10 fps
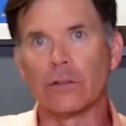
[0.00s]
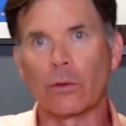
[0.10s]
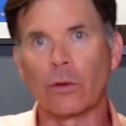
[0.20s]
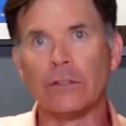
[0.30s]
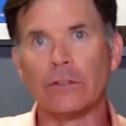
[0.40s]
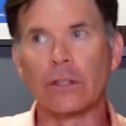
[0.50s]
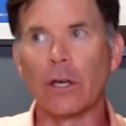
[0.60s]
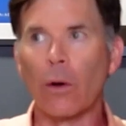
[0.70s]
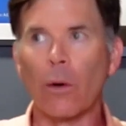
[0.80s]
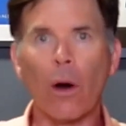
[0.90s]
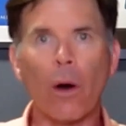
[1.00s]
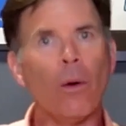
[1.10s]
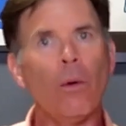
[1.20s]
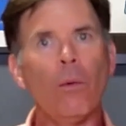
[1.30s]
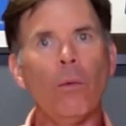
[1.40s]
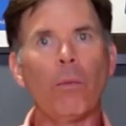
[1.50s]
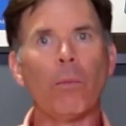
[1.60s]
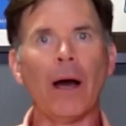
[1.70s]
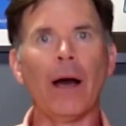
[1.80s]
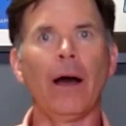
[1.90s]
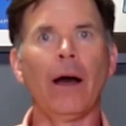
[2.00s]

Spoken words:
screens and go, "Oh my